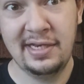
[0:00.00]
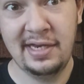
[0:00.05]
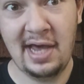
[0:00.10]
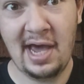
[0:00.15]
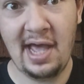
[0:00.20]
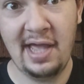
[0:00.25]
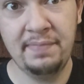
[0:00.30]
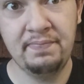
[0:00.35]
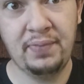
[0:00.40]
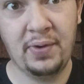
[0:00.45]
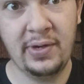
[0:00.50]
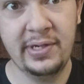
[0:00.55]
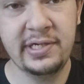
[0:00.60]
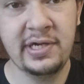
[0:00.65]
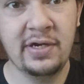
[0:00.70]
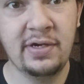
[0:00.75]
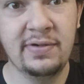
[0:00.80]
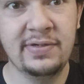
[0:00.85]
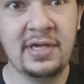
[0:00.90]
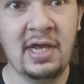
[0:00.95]

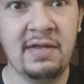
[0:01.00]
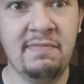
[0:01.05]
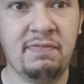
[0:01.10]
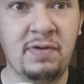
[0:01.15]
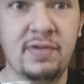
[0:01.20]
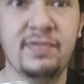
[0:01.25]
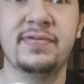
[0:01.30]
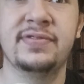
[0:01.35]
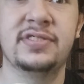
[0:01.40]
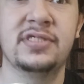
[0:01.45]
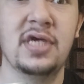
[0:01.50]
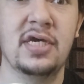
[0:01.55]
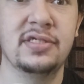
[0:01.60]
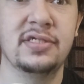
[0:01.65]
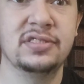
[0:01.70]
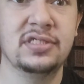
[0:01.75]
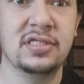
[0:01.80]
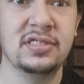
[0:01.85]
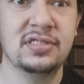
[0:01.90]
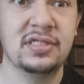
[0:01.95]
9.0 Night Falls of
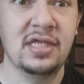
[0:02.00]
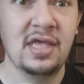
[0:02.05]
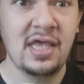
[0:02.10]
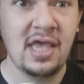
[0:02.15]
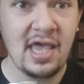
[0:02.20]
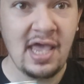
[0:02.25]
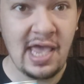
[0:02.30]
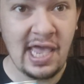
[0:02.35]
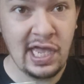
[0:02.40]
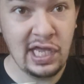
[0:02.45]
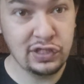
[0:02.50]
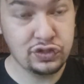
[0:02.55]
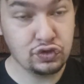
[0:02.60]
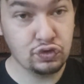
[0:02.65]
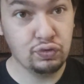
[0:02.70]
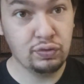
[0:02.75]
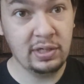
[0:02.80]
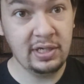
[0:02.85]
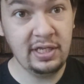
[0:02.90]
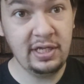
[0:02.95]
Justice. It's
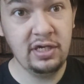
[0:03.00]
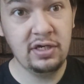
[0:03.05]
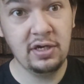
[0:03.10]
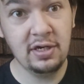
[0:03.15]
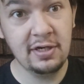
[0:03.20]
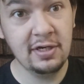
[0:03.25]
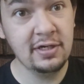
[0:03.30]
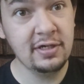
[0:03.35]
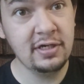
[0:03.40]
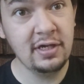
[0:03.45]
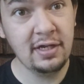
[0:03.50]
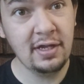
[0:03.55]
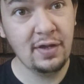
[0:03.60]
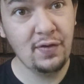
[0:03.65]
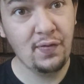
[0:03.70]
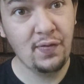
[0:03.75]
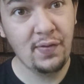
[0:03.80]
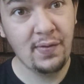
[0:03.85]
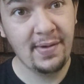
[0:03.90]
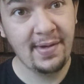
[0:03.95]
really good.
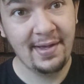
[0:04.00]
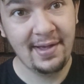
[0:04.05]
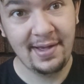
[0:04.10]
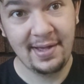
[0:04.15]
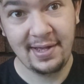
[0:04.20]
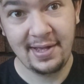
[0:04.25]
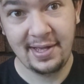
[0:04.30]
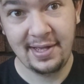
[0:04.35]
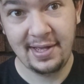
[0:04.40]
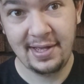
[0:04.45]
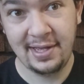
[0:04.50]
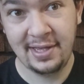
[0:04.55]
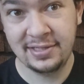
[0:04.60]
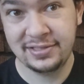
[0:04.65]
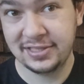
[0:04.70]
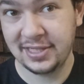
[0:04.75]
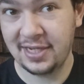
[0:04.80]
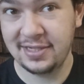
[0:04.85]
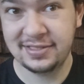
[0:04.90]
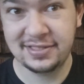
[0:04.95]

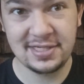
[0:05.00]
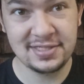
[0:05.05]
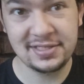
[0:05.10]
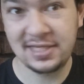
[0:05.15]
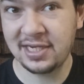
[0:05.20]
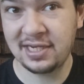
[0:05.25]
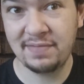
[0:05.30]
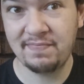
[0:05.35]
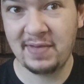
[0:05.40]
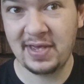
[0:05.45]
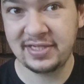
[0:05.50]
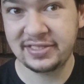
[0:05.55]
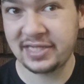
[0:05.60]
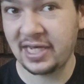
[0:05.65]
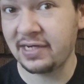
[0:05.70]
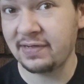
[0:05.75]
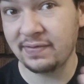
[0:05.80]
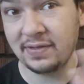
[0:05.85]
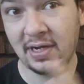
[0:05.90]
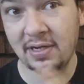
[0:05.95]
It's like the second best
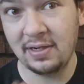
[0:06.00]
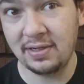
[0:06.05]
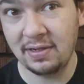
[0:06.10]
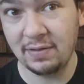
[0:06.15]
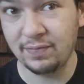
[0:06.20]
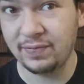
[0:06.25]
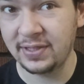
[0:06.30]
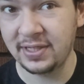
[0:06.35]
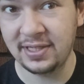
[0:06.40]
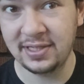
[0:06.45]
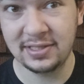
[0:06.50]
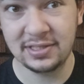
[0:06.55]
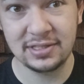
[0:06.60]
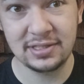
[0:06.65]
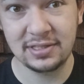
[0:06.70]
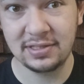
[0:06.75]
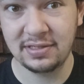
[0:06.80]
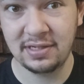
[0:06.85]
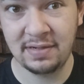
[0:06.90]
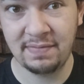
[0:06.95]
out of all of
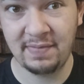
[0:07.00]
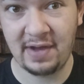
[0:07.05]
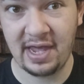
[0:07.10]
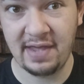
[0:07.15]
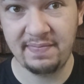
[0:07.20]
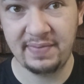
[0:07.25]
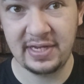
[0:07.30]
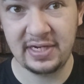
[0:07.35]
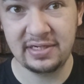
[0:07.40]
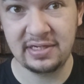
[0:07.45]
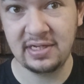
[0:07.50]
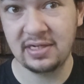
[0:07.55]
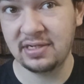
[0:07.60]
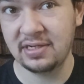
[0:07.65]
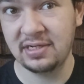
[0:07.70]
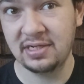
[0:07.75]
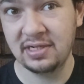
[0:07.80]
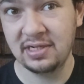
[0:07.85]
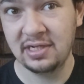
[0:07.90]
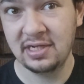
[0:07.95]
these, in my
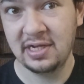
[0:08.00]
opinion.